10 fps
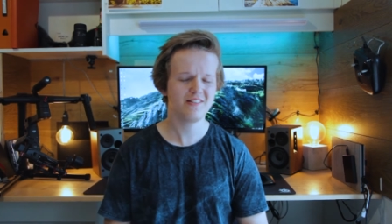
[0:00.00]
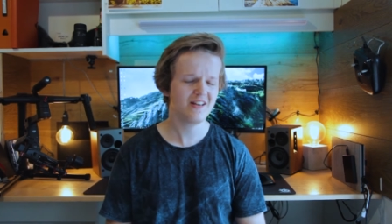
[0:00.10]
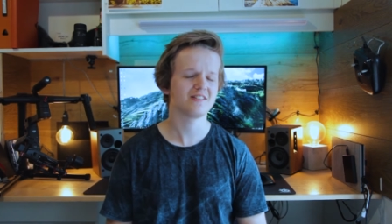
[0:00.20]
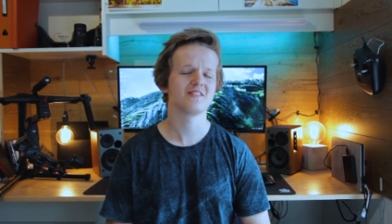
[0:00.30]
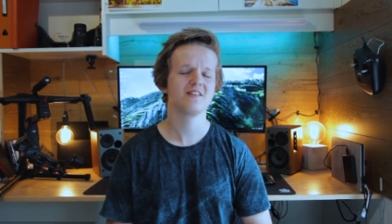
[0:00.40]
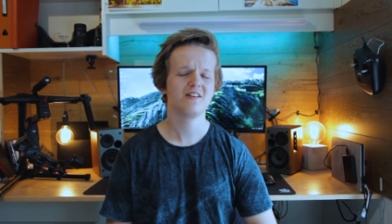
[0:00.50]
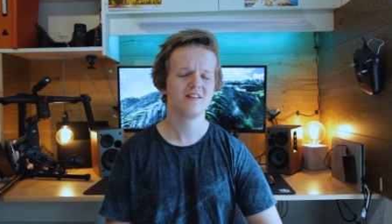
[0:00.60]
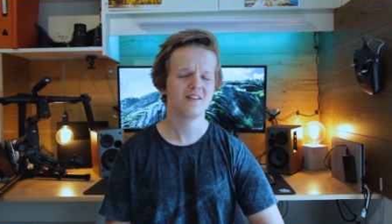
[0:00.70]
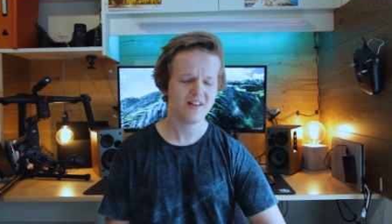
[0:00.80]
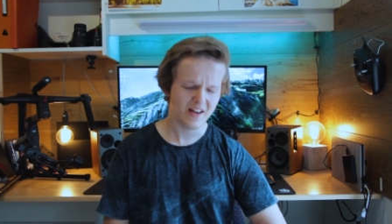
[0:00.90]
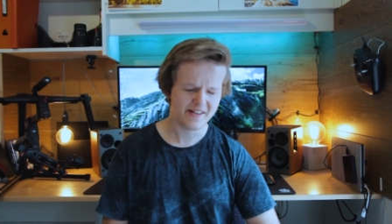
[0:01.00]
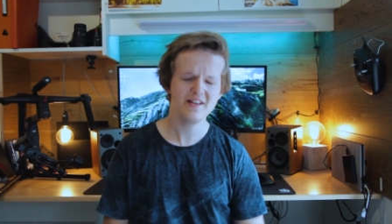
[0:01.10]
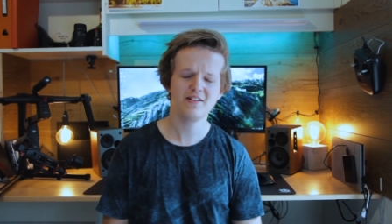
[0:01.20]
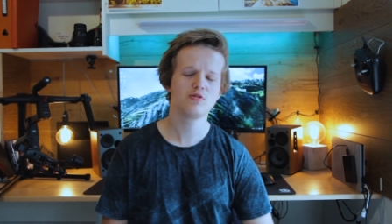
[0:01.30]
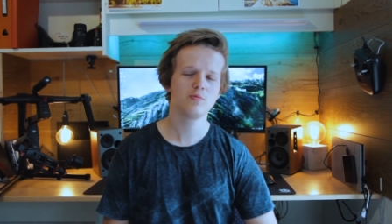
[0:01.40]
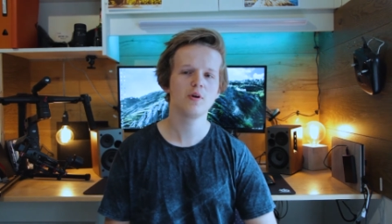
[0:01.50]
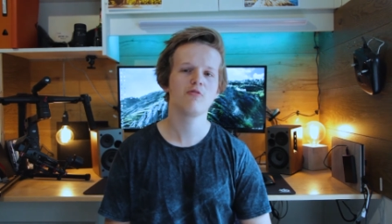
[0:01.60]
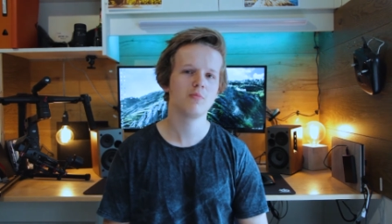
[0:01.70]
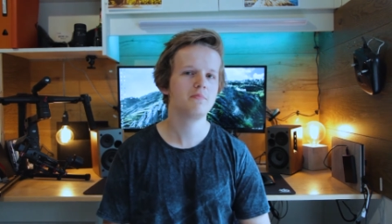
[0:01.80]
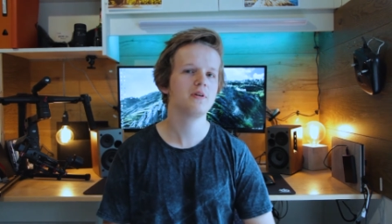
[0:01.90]
And yes, I did trip
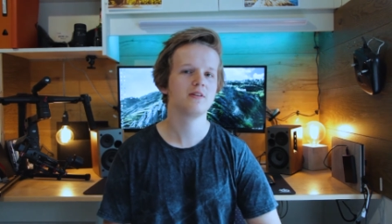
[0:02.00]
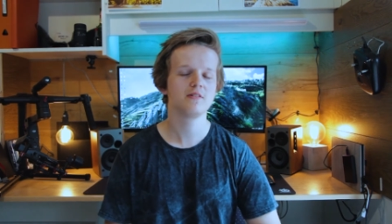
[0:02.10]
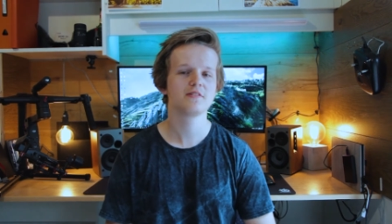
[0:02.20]
over my bin at the